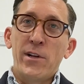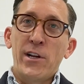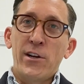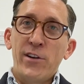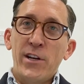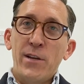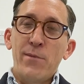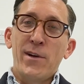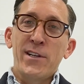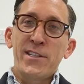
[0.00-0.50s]

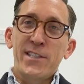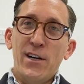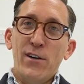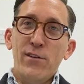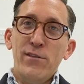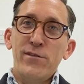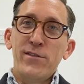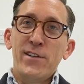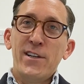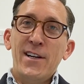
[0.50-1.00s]
including
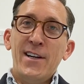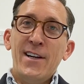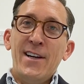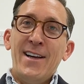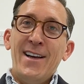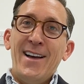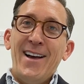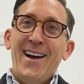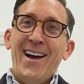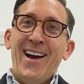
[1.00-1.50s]
myself,
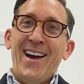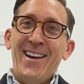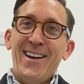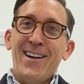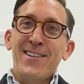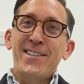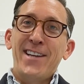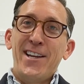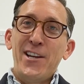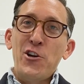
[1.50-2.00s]
and
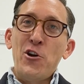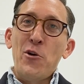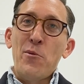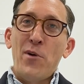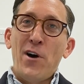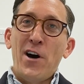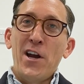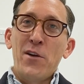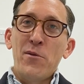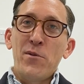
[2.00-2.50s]
our technical
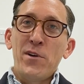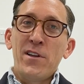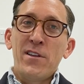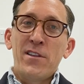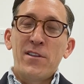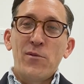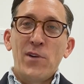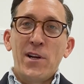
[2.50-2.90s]
partner with